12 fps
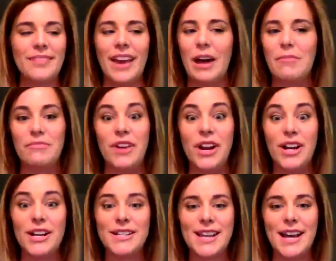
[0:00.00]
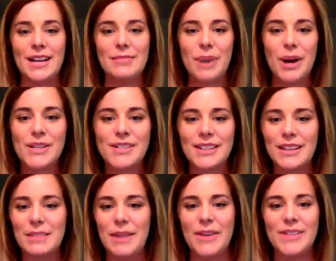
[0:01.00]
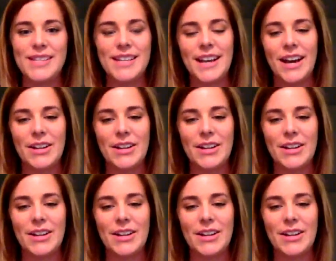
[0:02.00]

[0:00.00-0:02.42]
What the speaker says: I'm very excited personally about seeing how